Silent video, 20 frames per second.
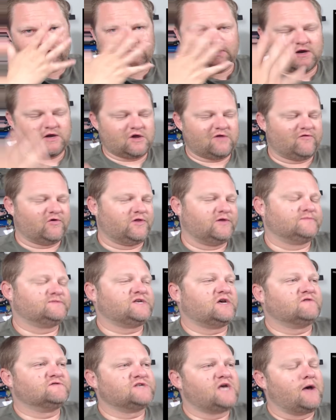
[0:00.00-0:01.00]
right covering
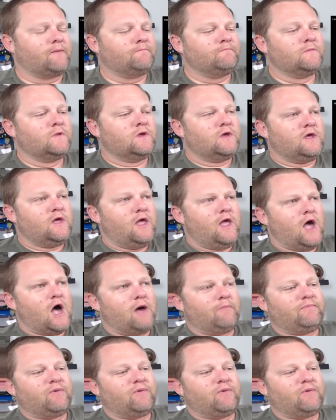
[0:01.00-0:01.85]
themselves up um,